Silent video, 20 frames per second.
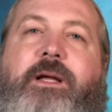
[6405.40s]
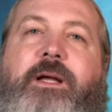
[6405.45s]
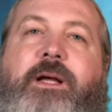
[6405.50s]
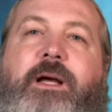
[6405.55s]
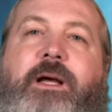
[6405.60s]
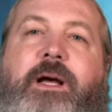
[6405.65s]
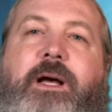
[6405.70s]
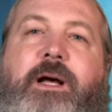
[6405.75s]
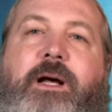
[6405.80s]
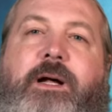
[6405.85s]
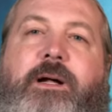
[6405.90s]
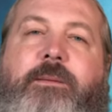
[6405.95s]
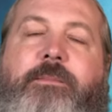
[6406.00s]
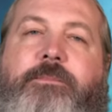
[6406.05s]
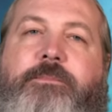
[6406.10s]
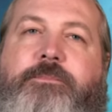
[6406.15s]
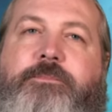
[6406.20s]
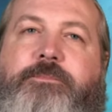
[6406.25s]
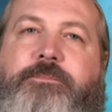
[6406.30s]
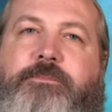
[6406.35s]
And
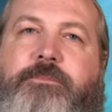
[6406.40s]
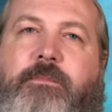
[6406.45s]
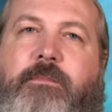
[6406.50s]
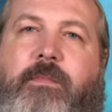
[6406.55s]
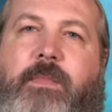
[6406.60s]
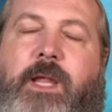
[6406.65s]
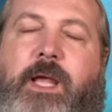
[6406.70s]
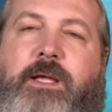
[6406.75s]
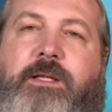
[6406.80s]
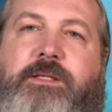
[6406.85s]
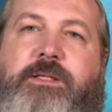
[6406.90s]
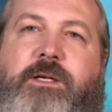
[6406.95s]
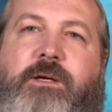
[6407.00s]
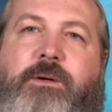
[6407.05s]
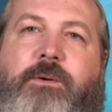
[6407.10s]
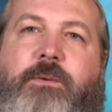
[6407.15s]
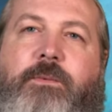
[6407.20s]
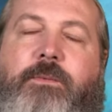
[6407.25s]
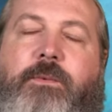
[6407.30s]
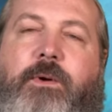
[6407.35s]

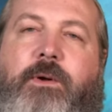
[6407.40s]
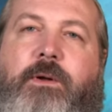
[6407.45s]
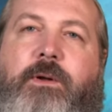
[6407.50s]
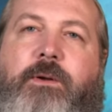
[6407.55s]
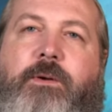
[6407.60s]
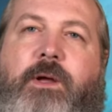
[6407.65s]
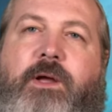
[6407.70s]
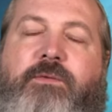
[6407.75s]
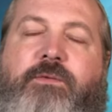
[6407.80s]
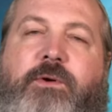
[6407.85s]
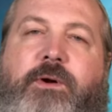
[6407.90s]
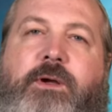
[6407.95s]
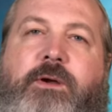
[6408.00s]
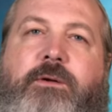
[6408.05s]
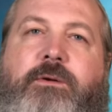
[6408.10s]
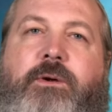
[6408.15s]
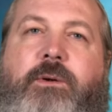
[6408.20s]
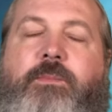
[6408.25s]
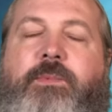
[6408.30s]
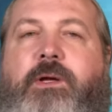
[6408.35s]
so, if we're going
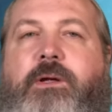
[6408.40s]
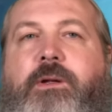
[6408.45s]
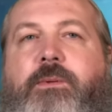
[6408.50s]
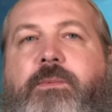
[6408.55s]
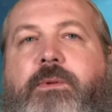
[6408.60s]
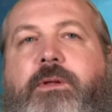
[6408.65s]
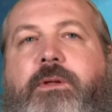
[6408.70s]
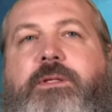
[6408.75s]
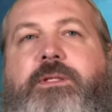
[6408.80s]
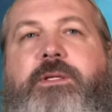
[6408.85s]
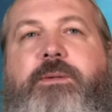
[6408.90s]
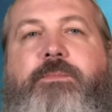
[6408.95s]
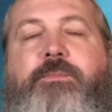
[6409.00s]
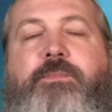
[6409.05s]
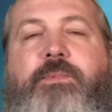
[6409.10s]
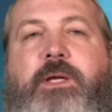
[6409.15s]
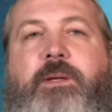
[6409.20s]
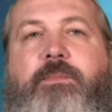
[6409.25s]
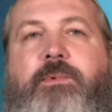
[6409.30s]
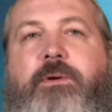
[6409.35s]
to appeal to
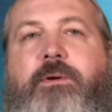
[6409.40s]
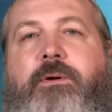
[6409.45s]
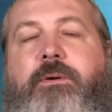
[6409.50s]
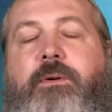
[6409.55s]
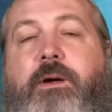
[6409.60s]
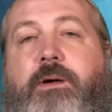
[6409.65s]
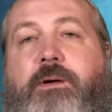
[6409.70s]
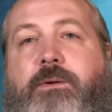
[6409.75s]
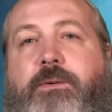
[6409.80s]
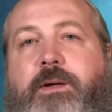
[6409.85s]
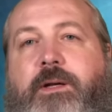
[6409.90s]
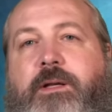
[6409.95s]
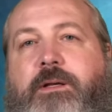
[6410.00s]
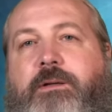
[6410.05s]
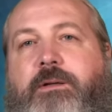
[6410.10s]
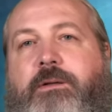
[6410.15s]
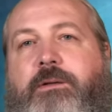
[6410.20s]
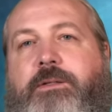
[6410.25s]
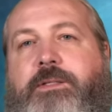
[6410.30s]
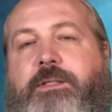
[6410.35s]
people who are
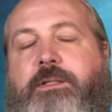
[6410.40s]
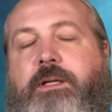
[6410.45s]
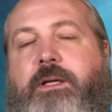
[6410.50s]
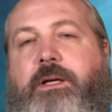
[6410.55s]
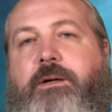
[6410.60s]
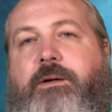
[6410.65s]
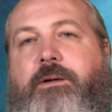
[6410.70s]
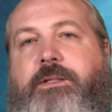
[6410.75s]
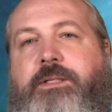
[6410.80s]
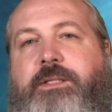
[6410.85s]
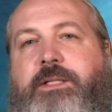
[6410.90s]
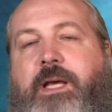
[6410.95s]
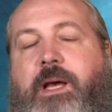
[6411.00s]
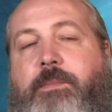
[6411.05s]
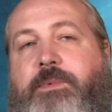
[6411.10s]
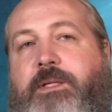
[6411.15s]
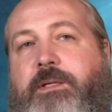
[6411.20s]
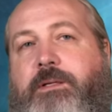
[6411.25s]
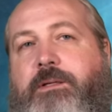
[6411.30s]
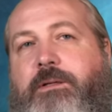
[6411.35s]
critical or
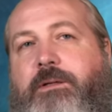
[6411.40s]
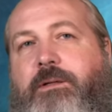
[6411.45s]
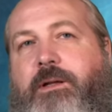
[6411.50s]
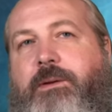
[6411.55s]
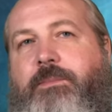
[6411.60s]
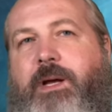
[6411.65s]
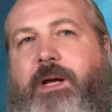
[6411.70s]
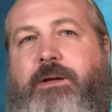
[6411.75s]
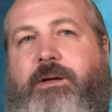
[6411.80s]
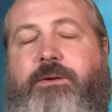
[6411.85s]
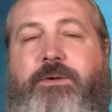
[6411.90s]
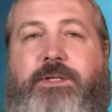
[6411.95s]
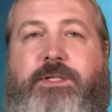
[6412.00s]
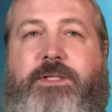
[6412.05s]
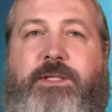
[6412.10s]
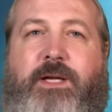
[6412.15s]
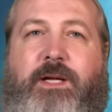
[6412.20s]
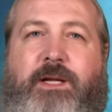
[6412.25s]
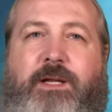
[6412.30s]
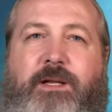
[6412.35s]
skeptical about
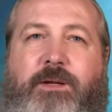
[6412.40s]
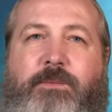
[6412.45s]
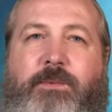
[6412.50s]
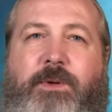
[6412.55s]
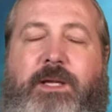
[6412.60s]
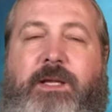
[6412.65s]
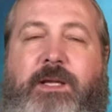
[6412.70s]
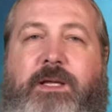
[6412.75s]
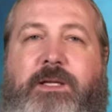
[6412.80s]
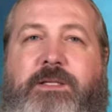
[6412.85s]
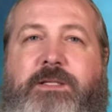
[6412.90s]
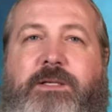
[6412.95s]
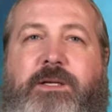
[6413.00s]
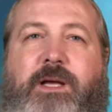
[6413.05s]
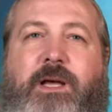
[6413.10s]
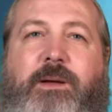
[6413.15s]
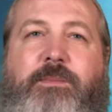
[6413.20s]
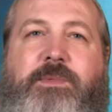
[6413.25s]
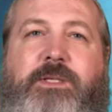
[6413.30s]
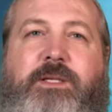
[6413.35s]
Christianity, we need to
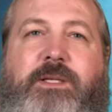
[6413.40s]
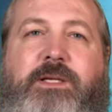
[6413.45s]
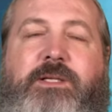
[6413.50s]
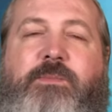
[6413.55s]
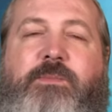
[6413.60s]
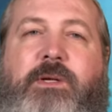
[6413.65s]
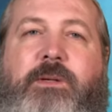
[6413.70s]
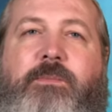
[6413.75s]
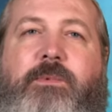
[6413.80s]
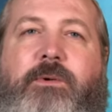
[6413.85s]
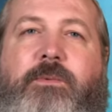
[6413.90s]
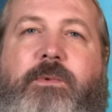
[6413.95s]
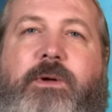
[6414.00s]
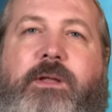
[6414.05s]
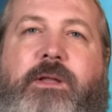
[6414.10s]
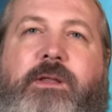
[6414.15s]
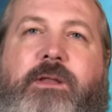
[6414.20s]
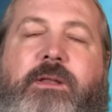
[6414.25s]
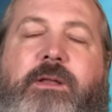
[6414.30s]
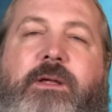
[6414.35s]
come to these people
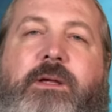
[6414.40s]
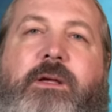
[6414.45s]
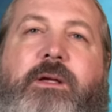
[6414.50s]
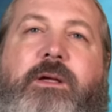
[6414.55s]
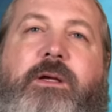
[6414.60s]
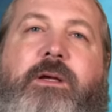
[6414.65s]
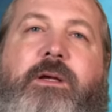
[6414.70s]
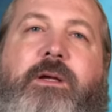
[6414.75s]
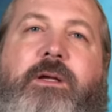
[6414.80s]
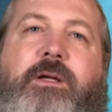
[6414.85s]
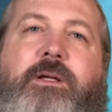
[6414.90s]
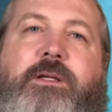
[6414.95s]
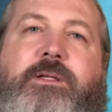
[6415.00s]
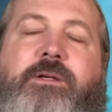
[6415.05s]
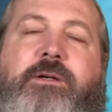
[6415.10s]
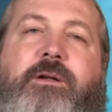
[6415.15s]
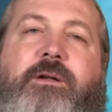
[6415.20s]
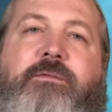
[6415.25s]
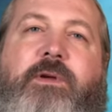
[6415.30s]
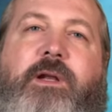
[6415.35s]
with
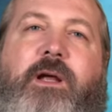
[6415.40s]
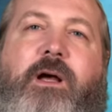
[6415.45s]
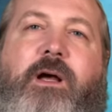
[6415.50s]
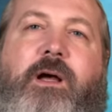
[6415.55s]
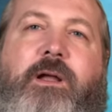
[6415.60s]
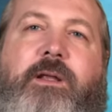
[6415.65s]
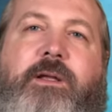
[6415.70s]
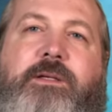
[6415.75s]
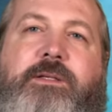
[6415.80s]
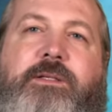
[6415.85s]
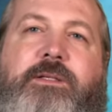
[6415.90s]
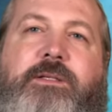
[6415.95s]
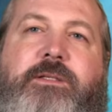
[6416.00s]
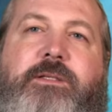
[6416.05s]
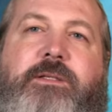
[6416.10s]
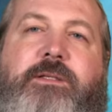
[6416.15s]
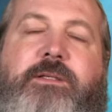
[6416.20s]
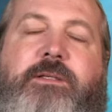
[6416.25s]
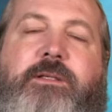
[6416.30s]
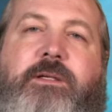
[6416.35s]
sort of an
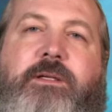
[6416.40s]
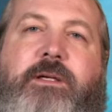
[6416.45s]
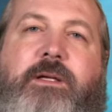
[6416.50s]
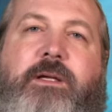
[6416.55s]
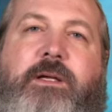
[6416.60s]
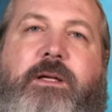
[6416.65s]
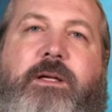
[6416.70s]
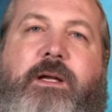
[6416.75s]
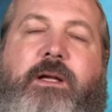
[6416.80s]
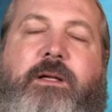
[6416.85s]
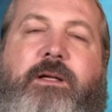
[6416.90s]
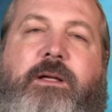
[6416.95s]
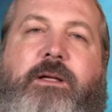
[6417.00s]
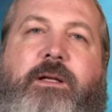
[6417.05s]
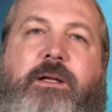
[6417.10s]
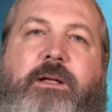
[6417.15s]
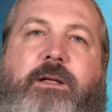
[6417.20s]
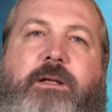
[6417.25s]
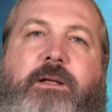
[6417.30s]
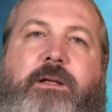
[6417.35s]
honest,
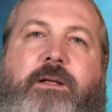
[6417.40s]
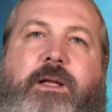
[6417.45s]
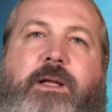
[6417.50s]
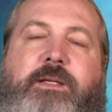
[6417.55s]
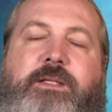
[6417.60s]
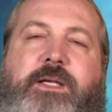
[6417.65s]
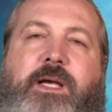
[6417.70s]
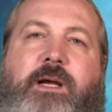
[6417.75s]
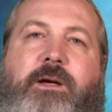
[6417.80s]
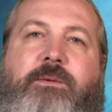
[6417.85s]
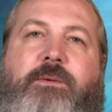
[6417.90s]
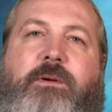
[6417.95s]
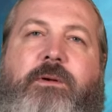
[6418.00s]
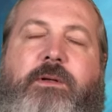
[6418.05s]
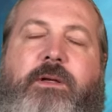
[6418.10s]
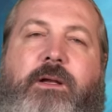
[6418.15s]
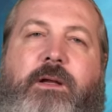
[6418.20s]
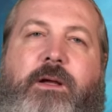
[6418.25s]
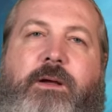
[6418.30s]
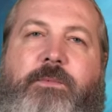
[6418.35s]
integral,
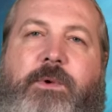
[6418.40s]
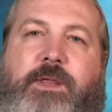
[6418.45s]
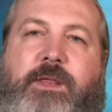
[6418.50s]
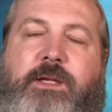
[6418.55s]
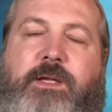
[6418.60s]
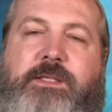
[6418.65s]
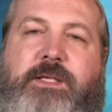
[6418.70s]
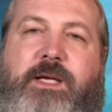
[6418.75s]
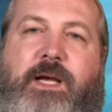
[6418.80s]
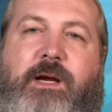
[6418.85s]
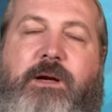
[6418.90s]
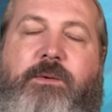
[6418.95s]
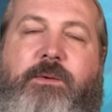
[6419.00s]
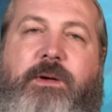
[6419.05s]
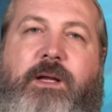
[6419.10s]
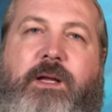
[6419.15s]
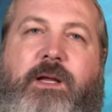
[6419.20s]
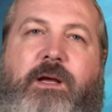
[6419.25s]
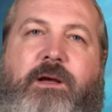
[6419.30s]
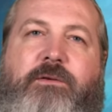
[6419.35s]
with
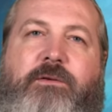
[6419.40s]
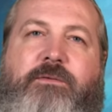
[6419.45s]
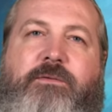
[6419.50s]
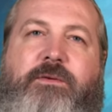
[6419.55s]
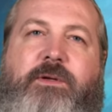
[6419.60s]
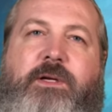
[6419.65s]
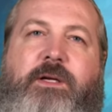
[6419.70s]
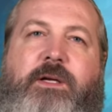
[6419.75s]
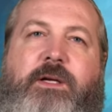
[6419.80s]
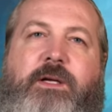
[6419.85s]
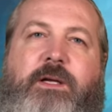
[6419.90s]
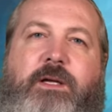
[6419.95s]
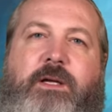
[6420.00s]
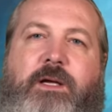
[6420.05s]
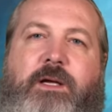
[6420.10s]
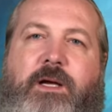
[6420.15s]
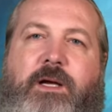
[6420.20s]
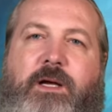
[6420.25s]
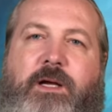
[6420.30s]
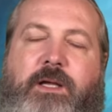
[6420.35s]
integrity of,
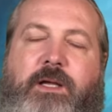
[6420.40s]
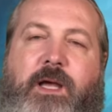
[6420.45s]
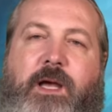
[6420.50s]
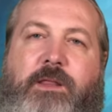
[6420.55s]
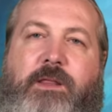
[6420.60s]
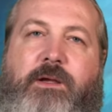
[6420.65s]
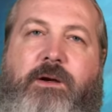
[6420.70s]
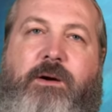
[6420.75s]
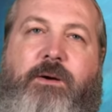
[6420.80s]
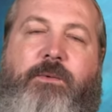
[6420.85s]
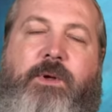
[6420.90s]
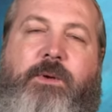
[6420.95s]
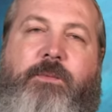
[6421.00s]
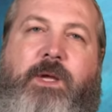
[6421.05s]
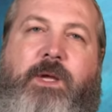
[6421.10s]
we